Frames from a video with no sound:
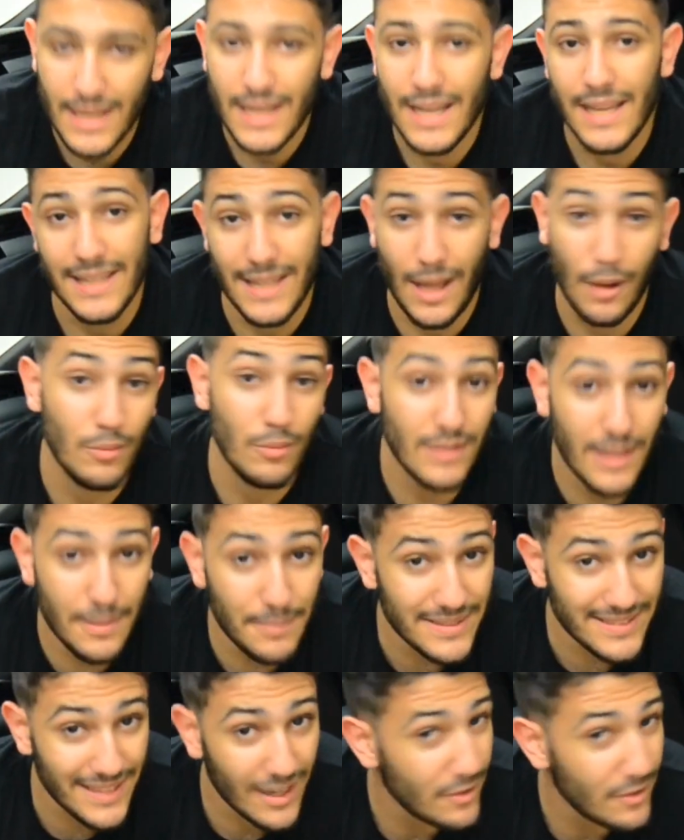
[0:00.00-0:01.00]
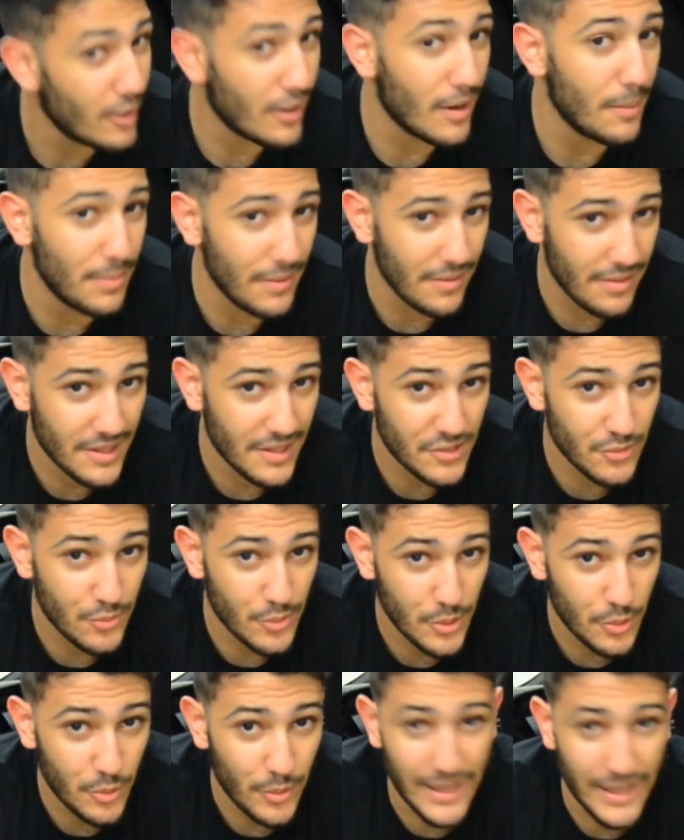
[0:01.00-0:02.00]
Now, let me tell you a couple of things real
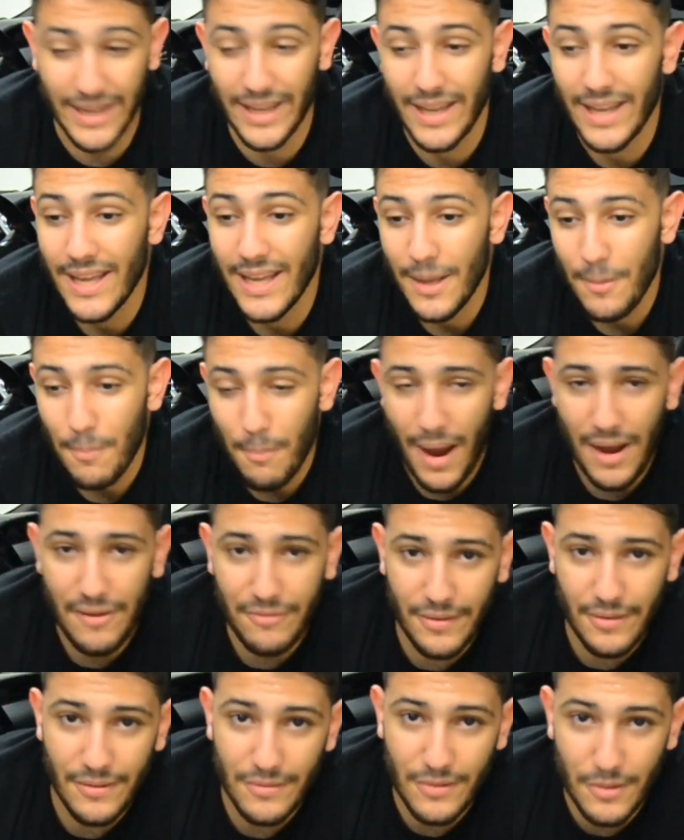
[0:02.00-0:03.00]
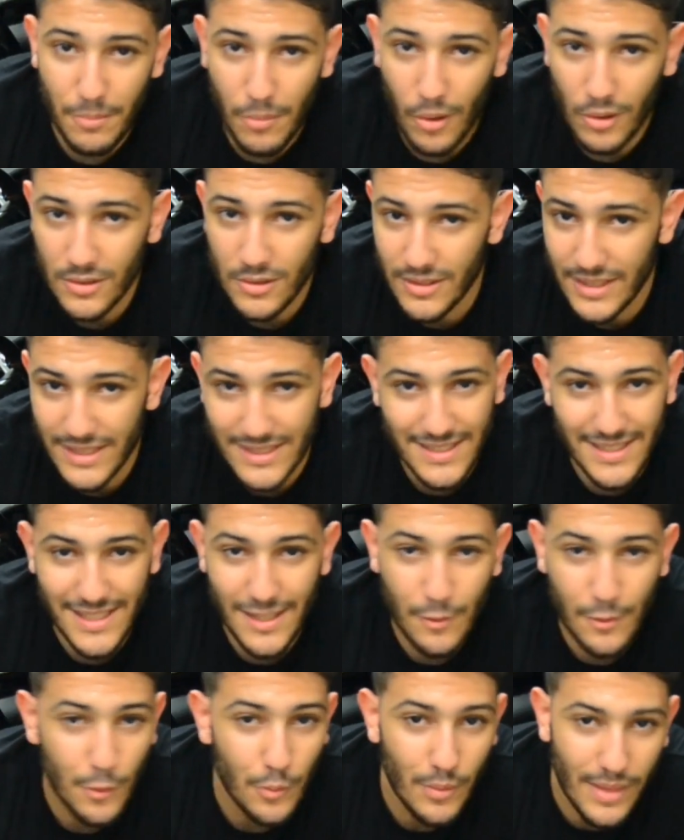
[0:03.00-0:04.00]
quick. My favorite model is the
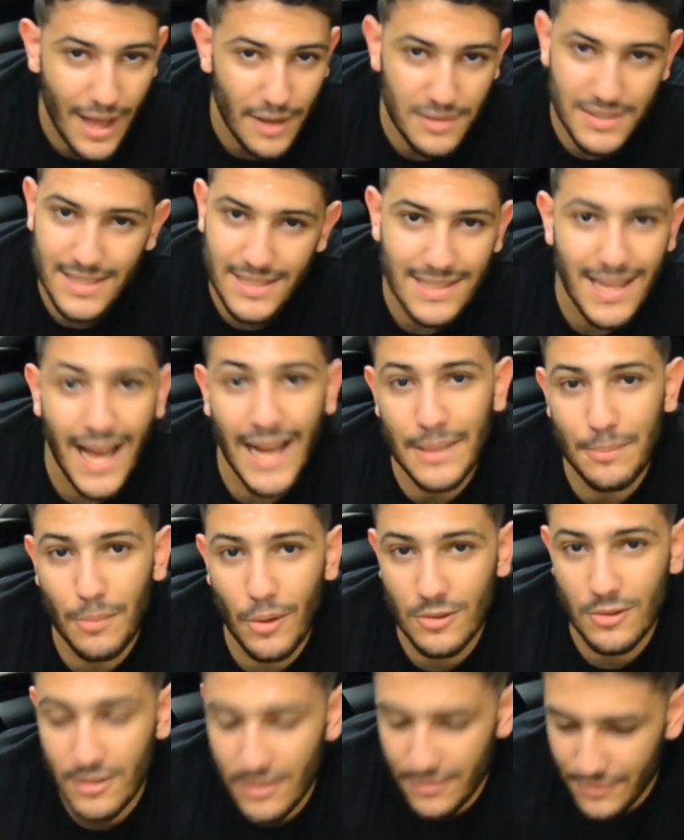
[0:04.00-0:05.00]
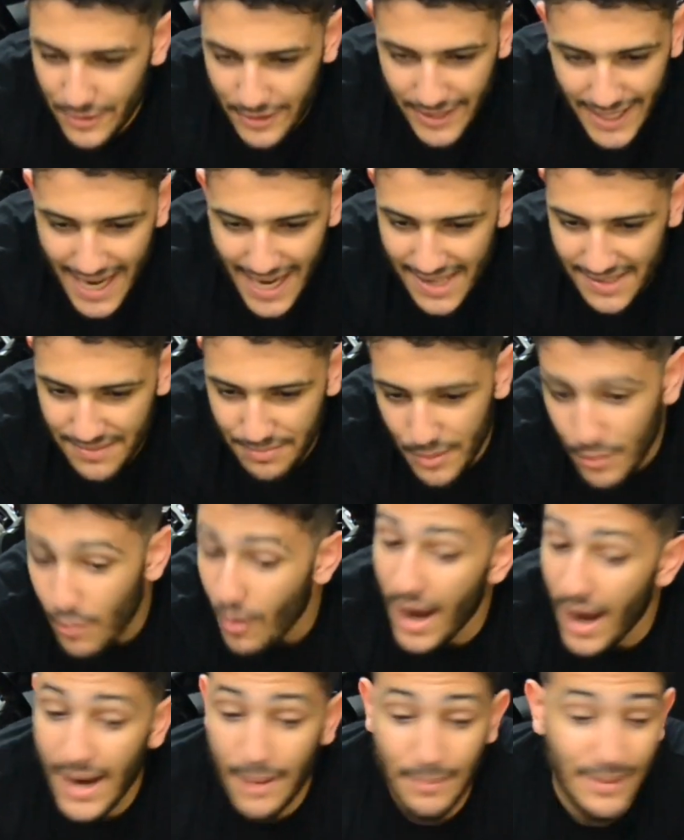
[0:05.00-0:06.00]
2009 model. If you're gonna ask me
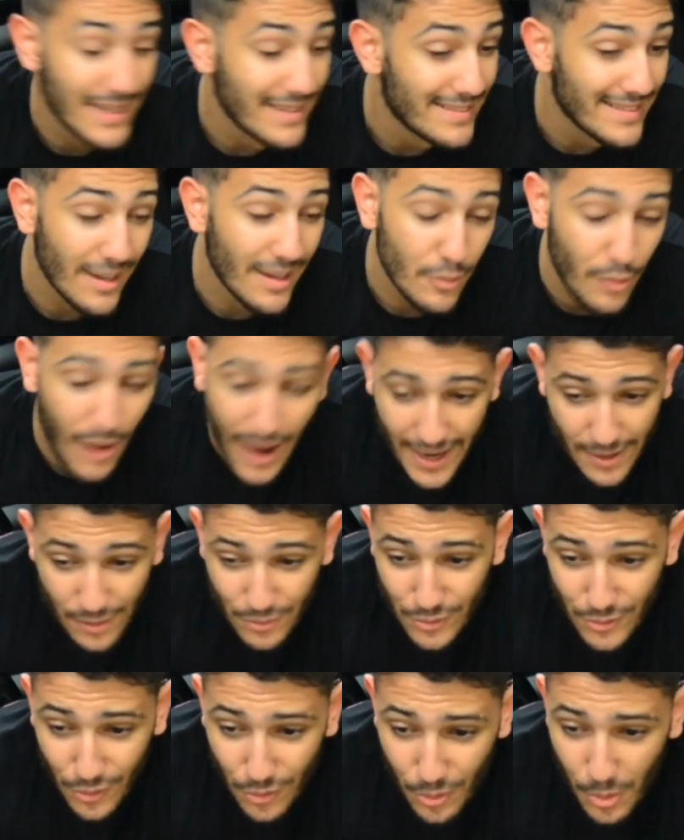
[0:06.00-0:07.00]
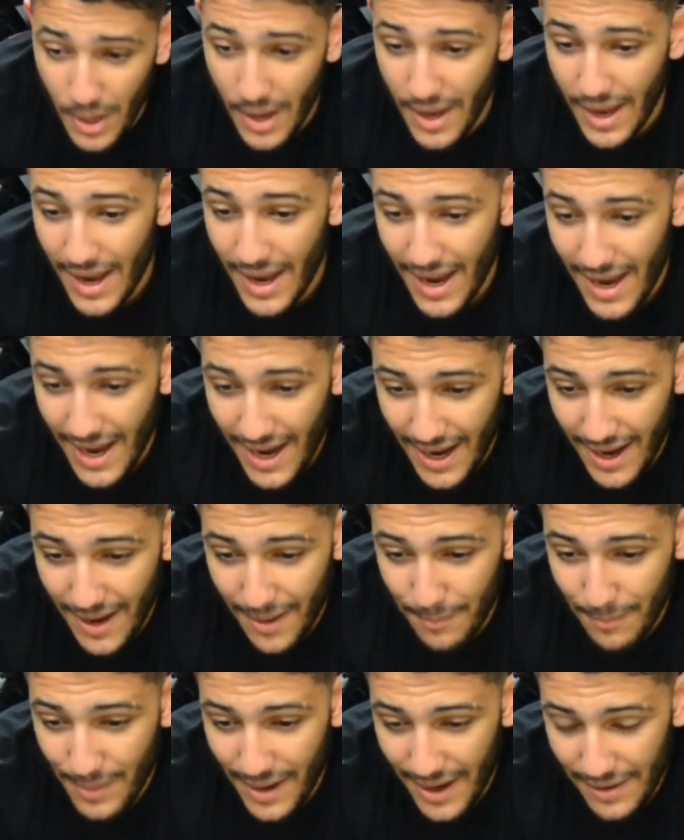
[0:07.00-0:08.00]
why, I'm gonna tell you I don't know,
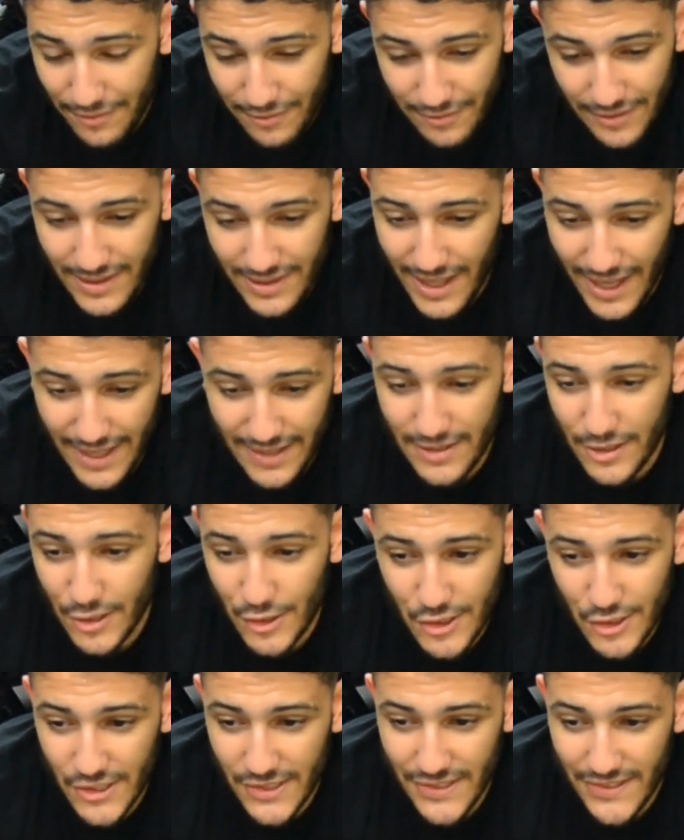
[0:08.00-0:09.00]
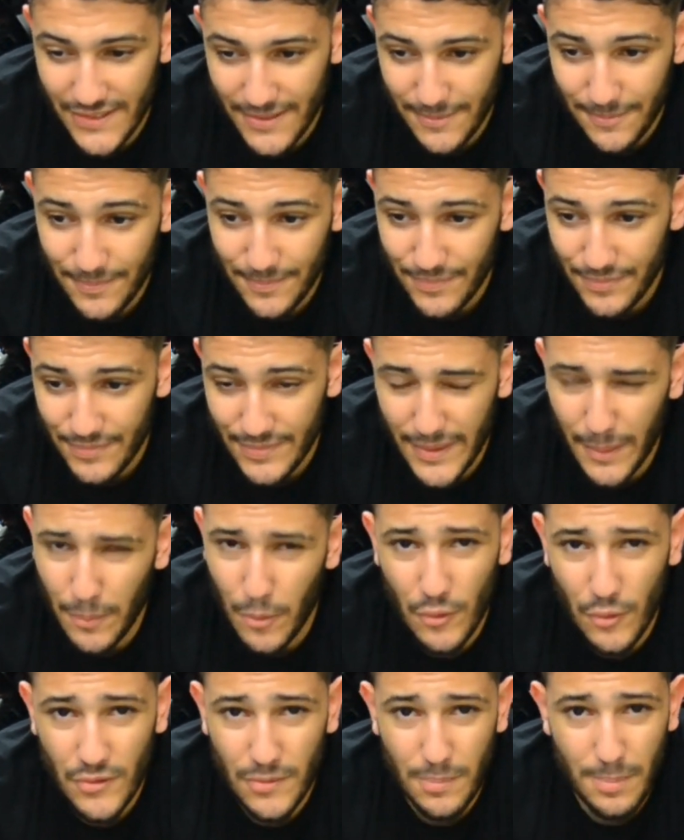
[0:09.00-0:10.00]
but I feel like they're just the
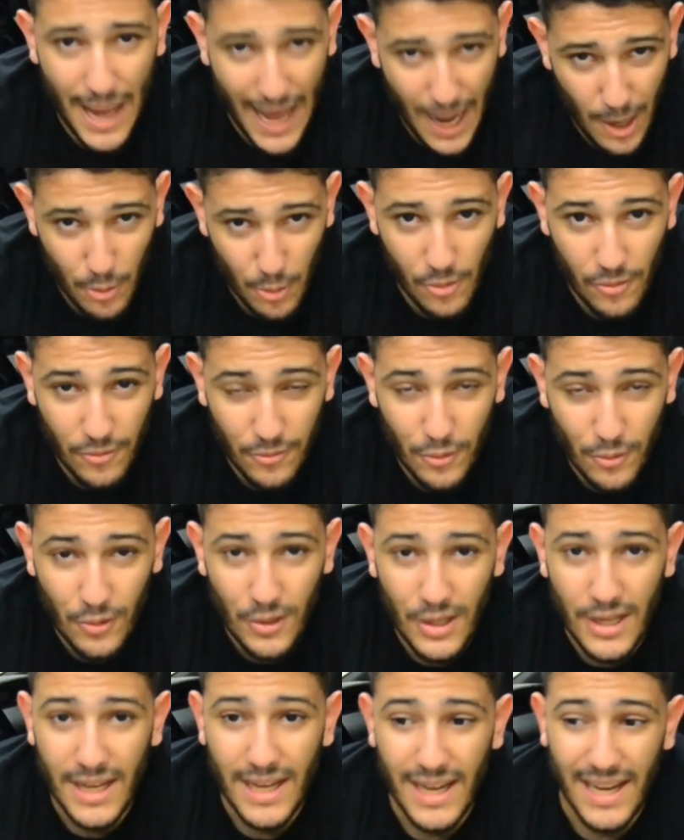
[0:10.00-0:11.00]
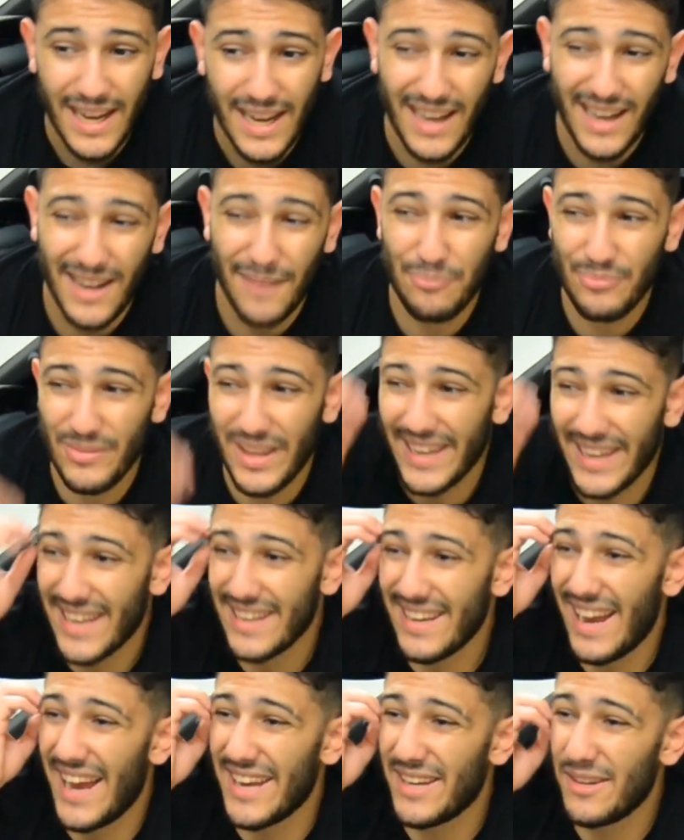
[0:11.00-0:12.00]
most powerful. Again,
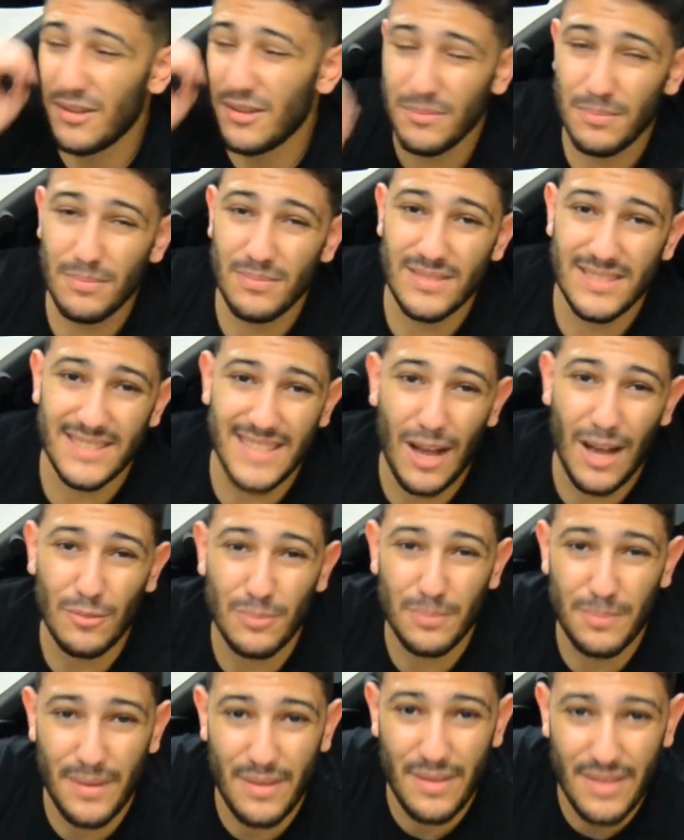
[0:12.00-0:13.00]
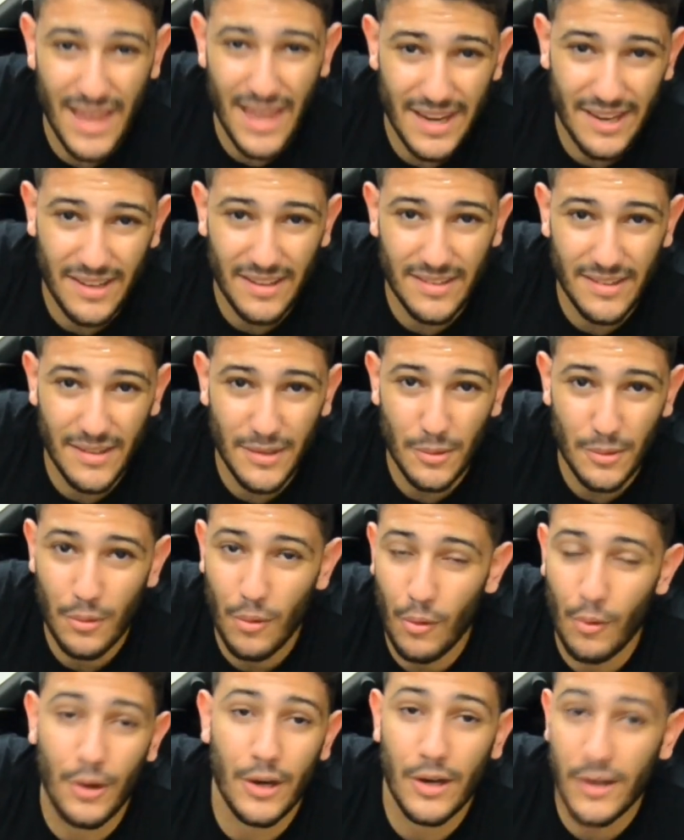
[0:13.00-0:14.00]
I could sound pathetic to you,
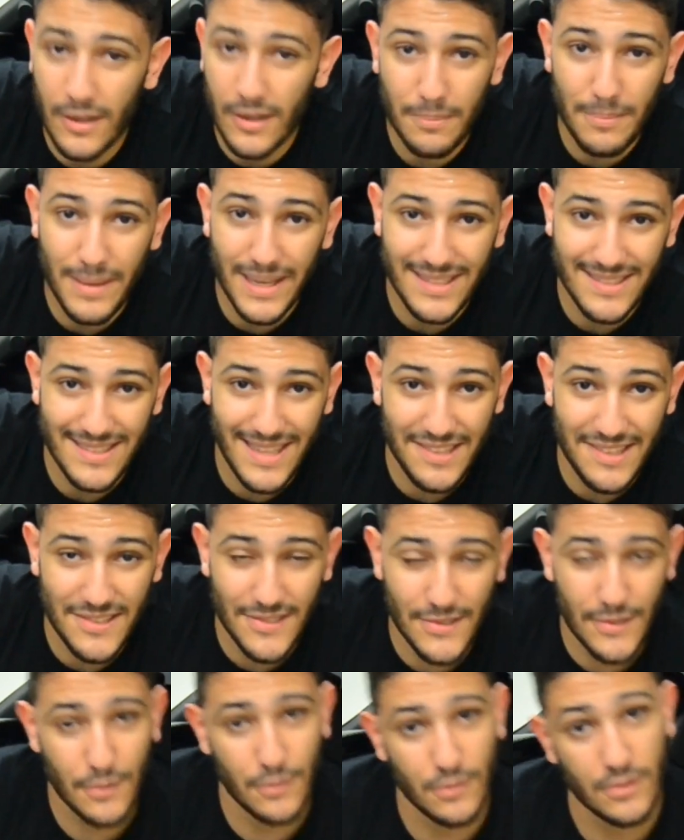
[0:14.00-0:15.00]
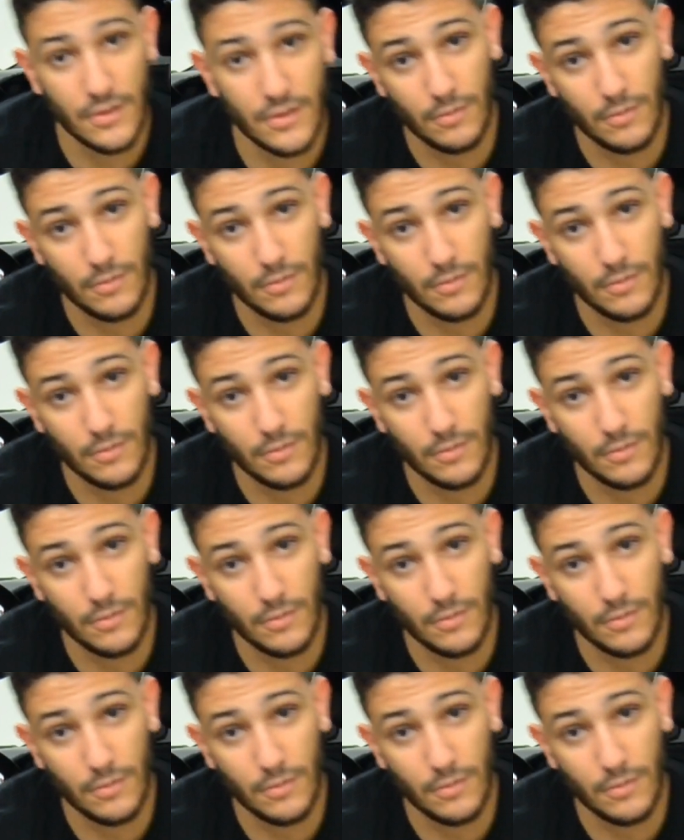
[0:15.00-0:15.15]
or it could make sense to you, so